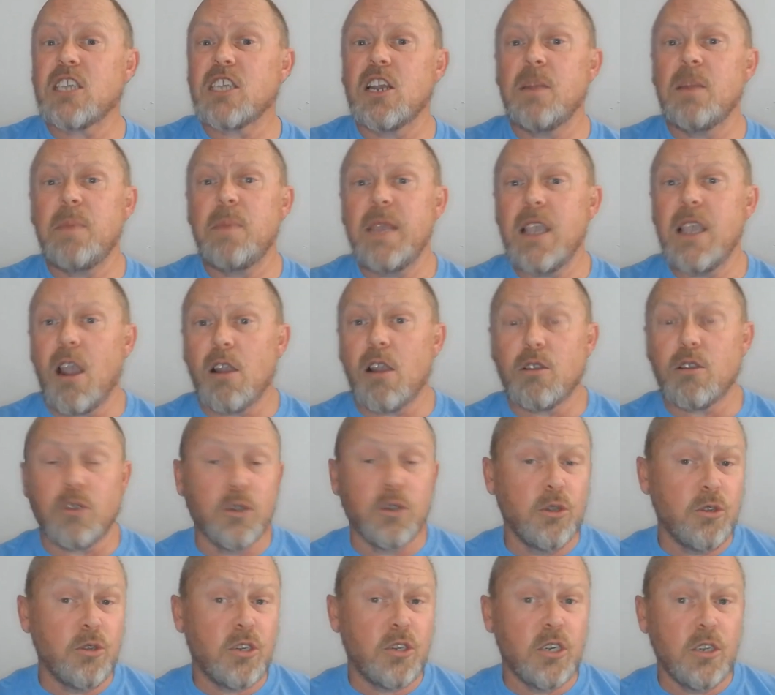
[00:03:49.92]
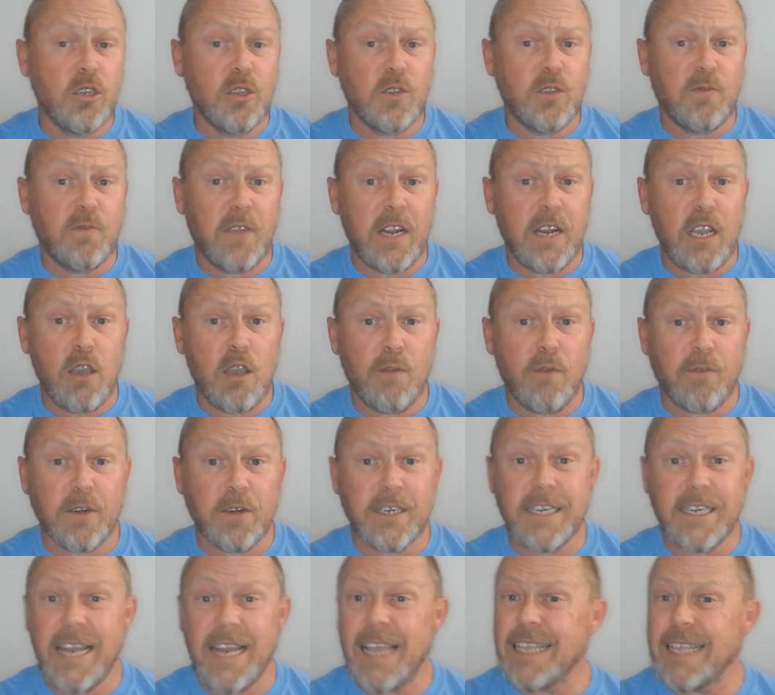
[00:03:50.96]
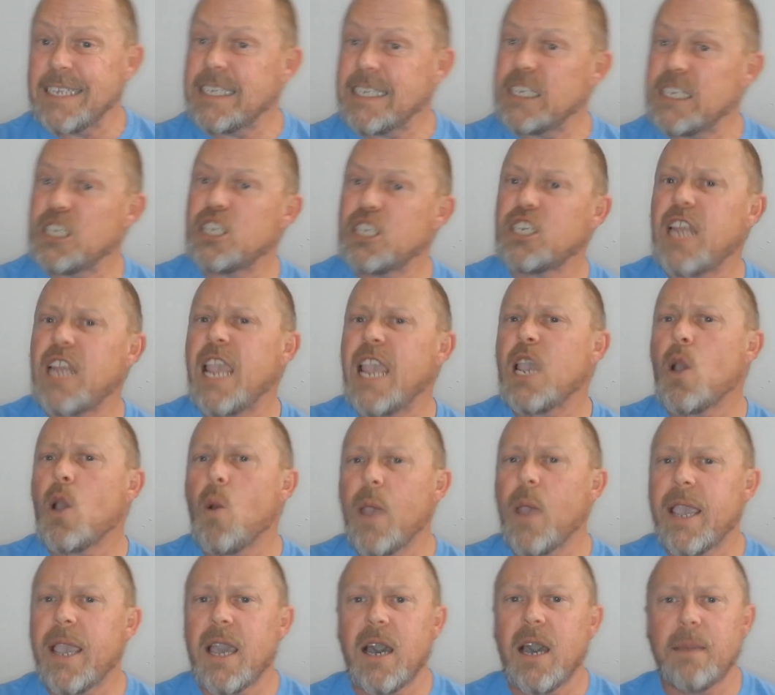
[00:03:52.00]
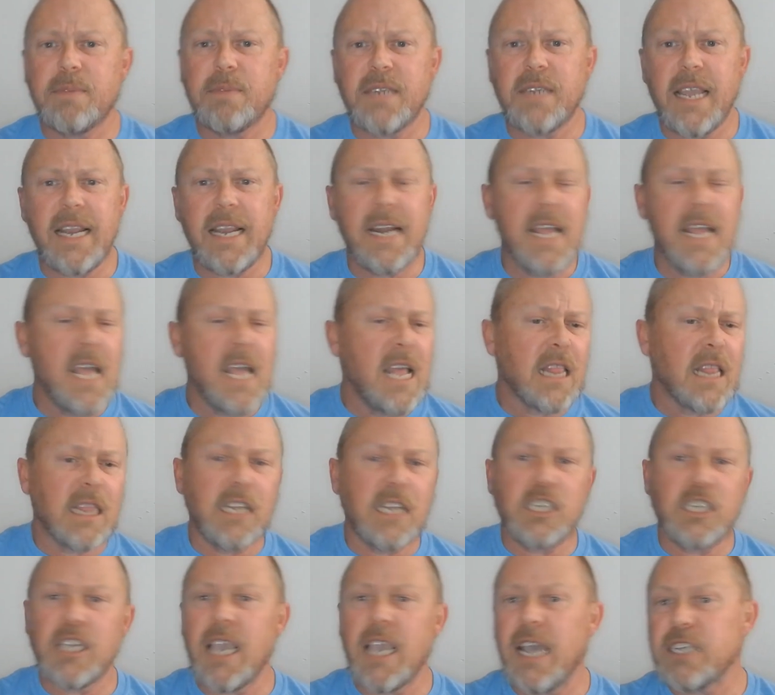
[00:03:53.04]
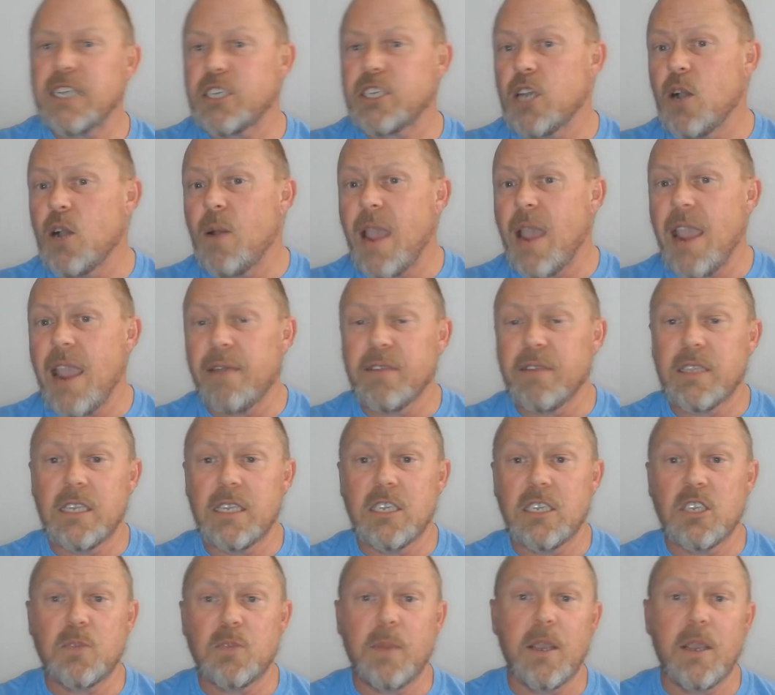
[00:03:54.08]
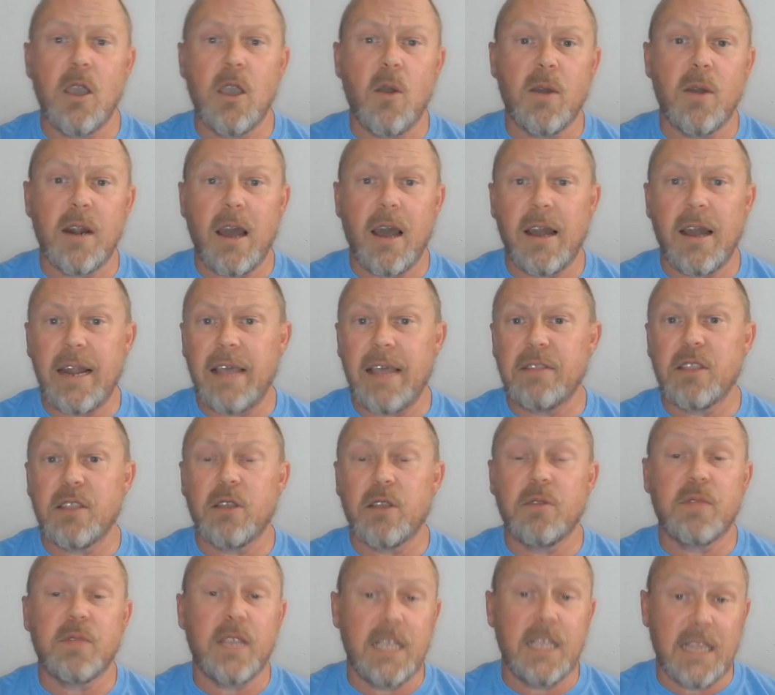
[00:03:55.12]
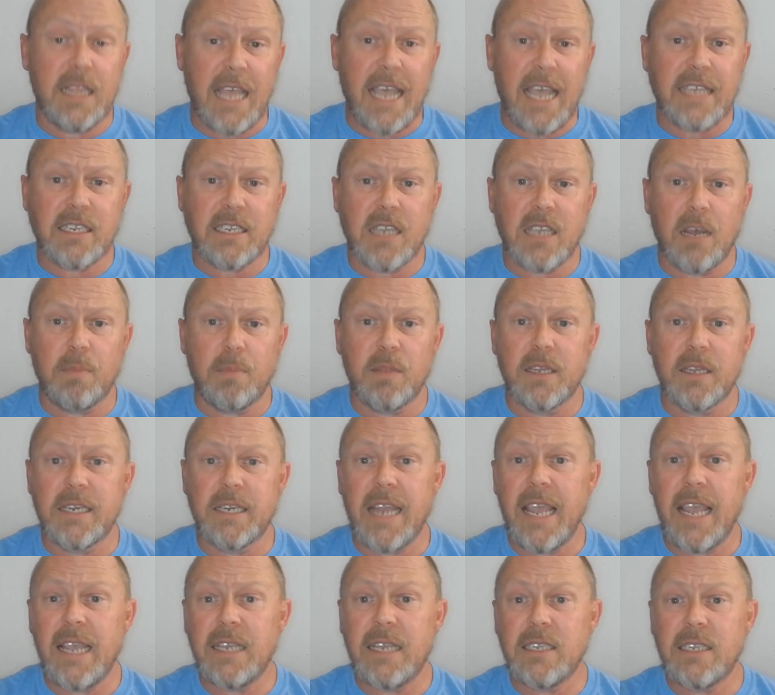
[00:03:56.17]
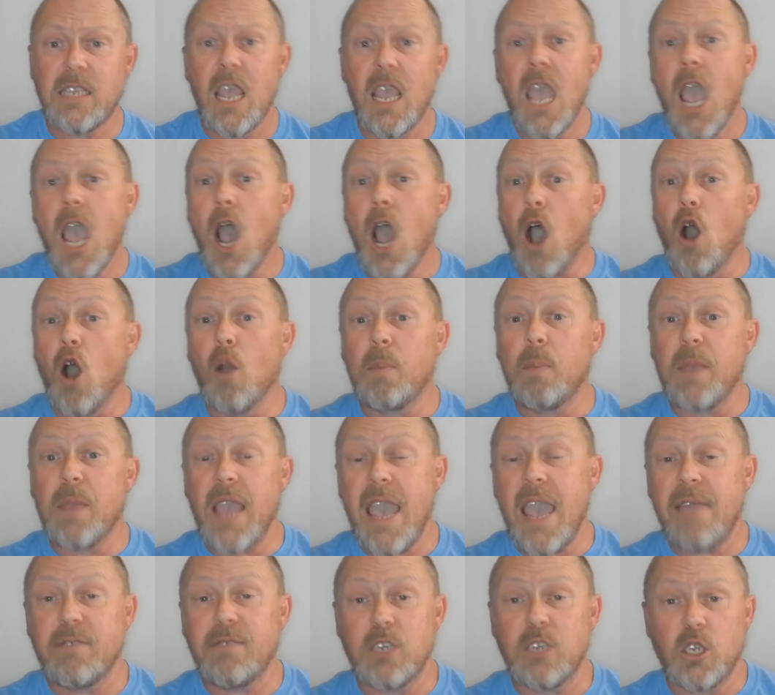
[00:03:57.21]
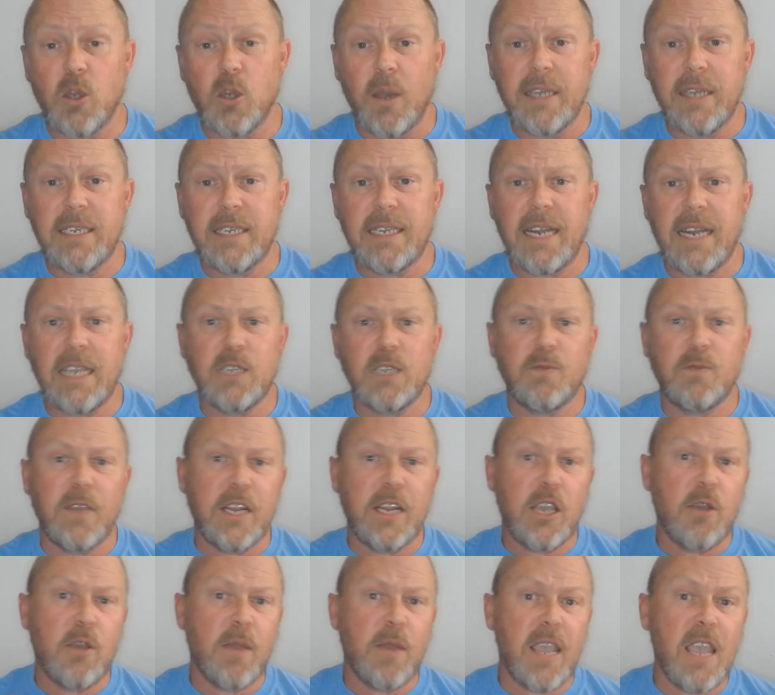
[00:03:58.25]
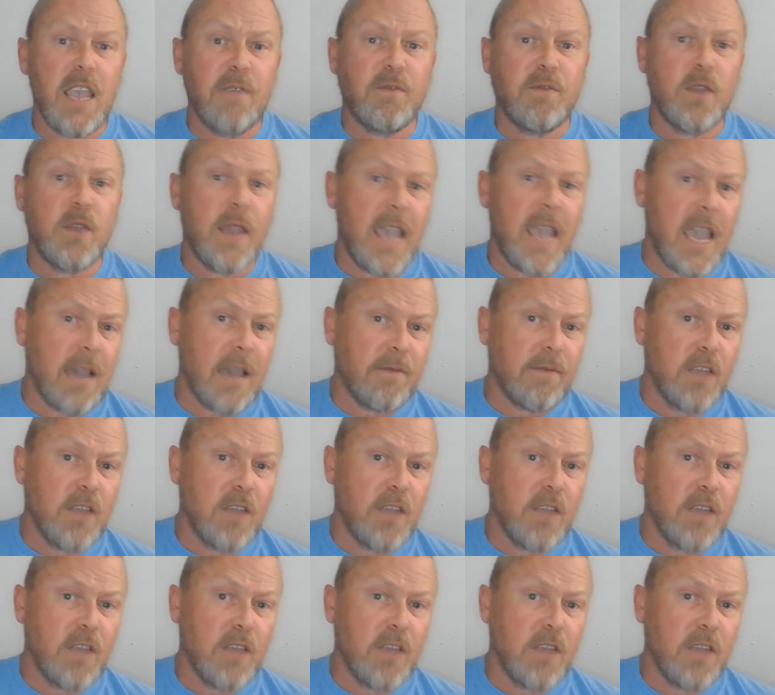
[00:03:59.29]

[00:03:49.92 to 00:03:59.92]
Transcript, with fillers: to be our cruise news video for today. This is just a quick update let you guys know everything that's been going on out there the last couple of days. I hope you have enjoyed today's video. If you have,